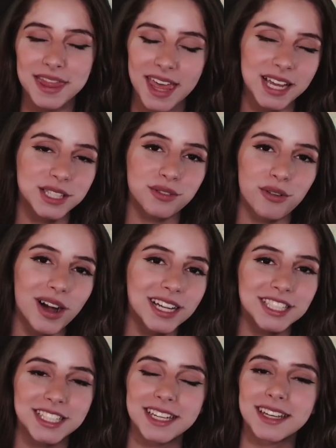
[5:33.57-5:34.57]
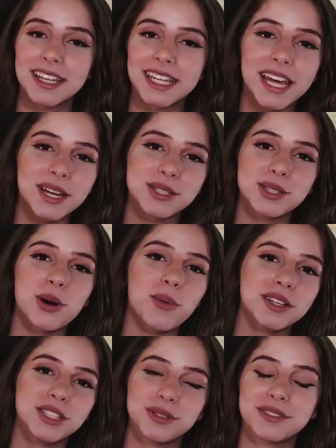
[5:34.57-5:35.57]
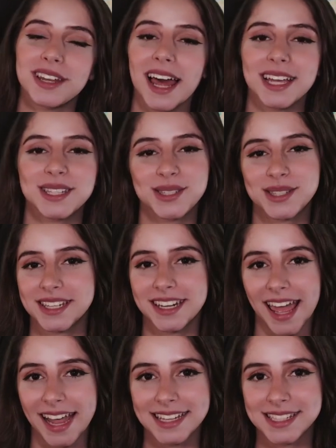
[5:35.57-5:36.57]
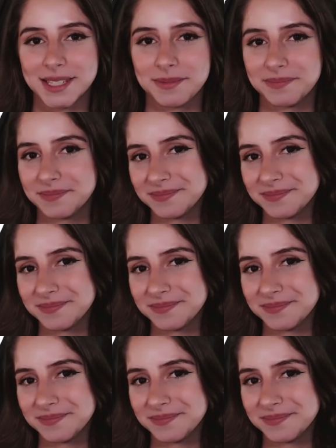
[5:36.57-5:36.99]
Thanks for watching, let us know what you'd like to see next.